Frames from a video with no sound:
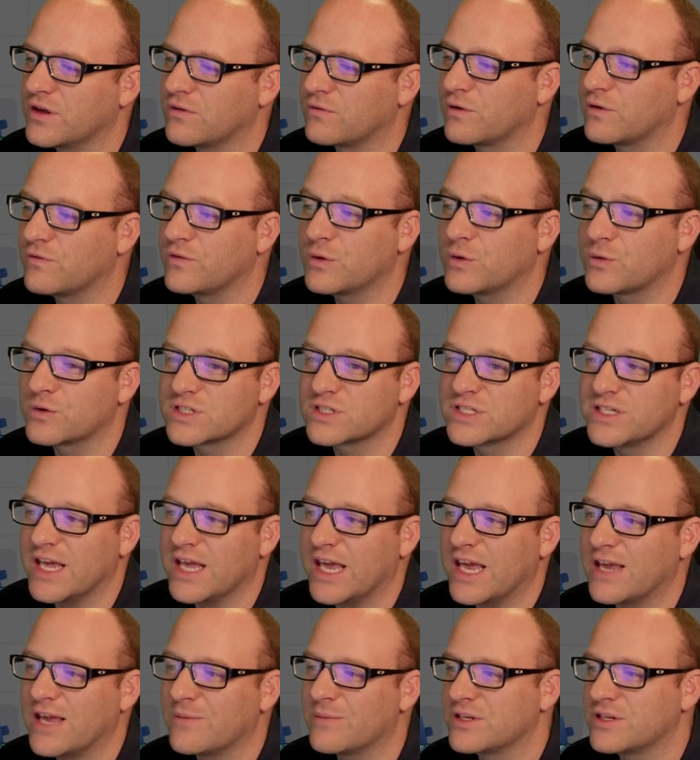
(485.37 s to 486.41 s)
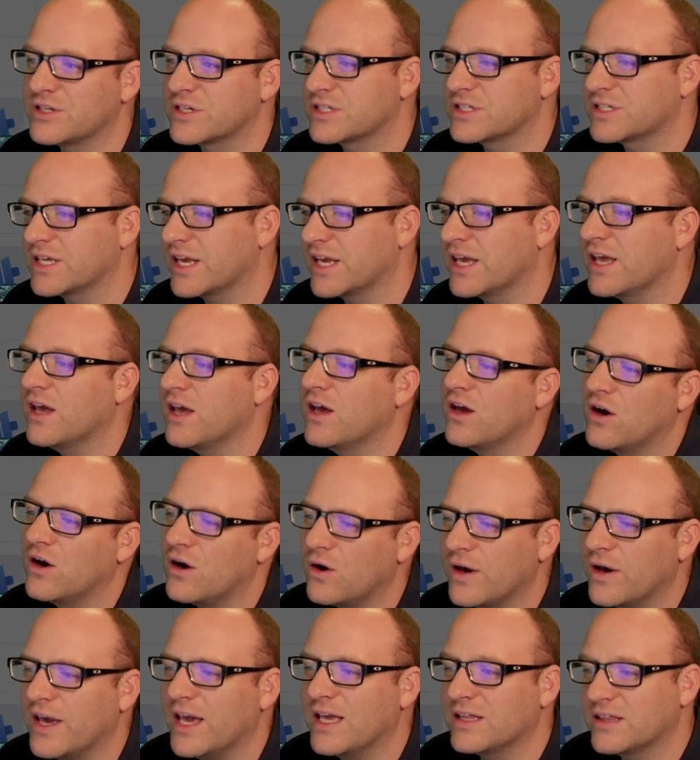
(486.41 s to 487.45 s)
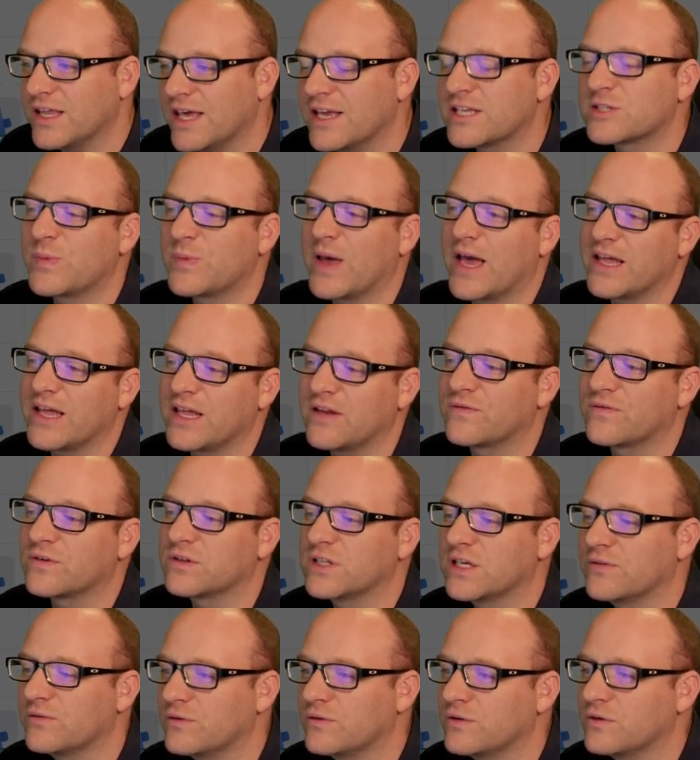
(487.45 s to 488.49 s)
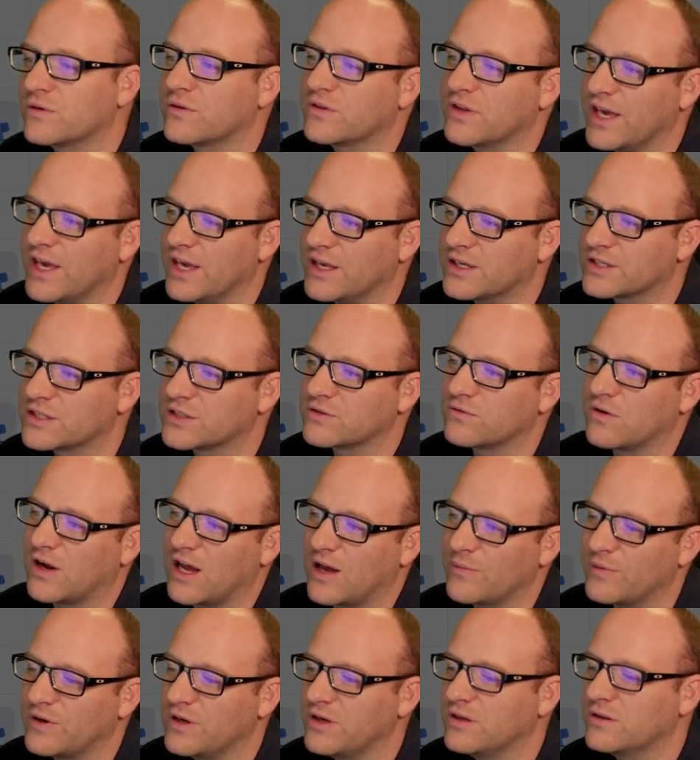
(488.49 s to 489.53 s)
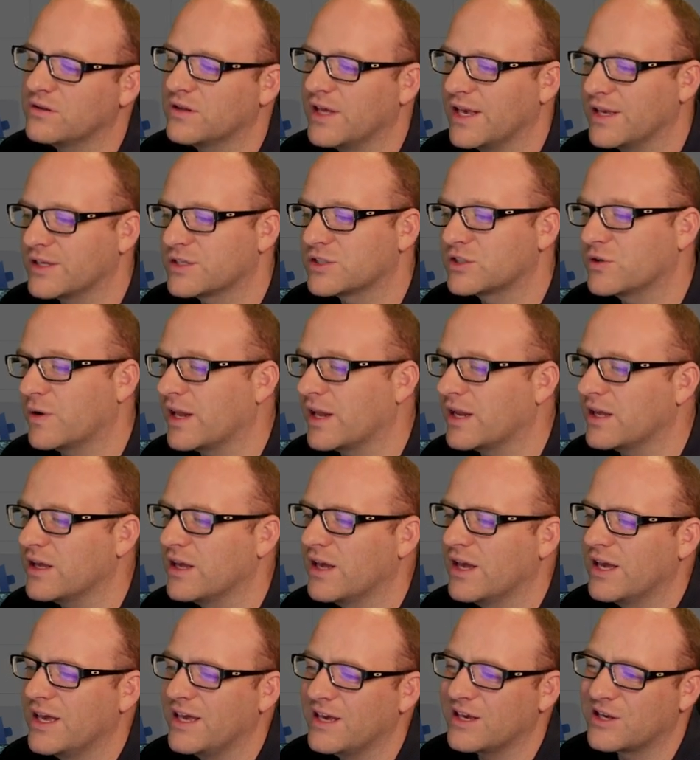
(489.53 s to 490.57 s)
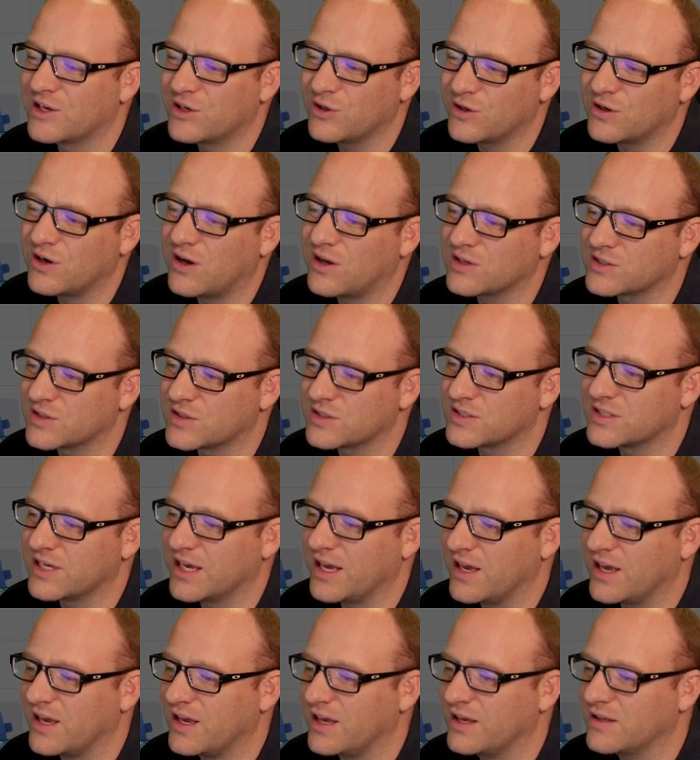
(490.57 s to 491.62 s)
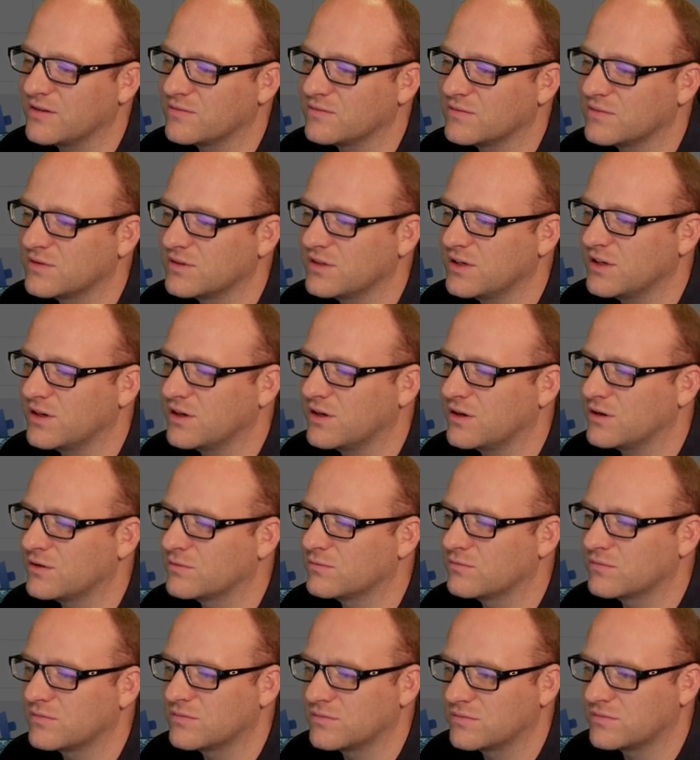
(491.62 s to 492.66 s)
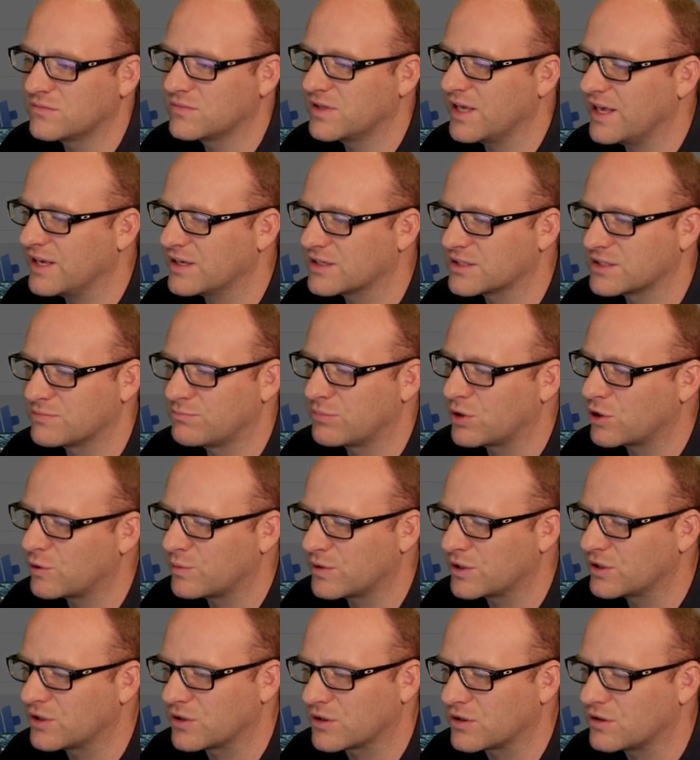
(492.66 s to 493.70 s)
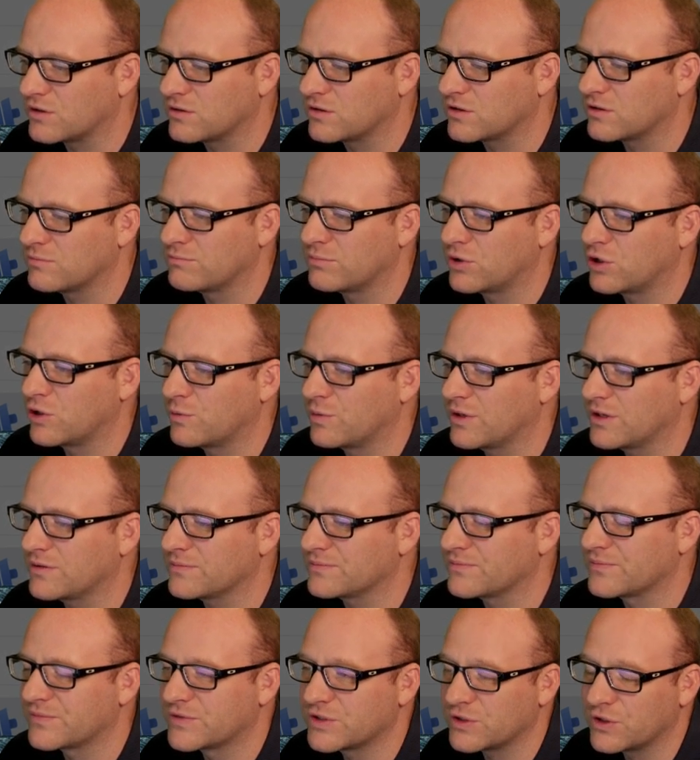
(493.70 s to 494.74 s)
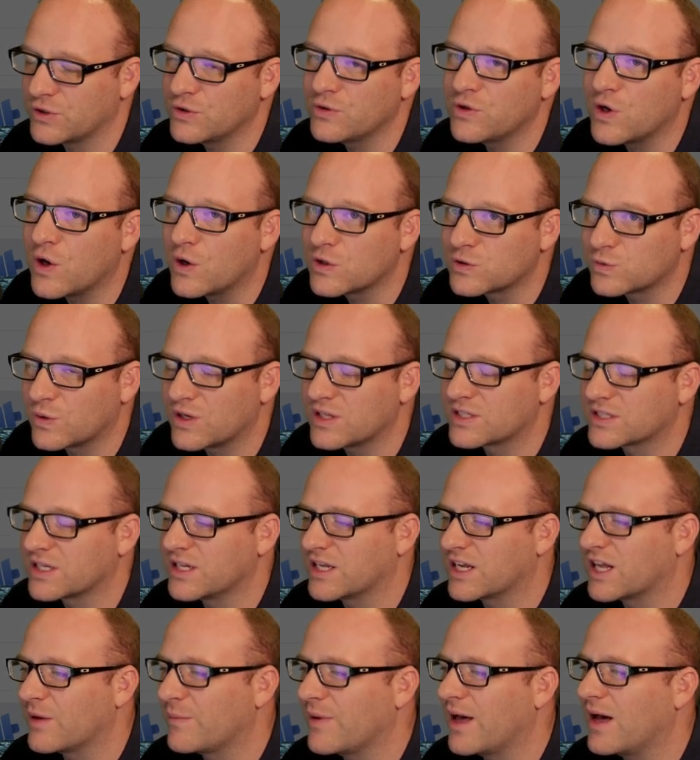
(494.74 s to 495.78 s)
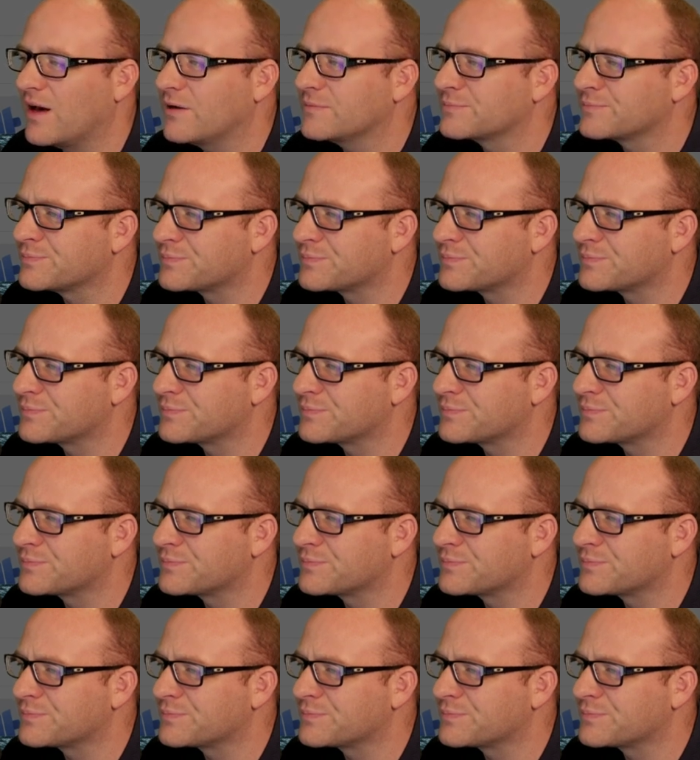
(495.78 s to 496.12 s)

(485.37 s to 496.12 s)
reviewer's name and just say, oh, hey, thanks, Patty, for leaving a review. Thanks, Robbie. Thanks, Joanna. It could also say, thanks, Bourbon Girl or Bourbon. So who knows what it's going to come out.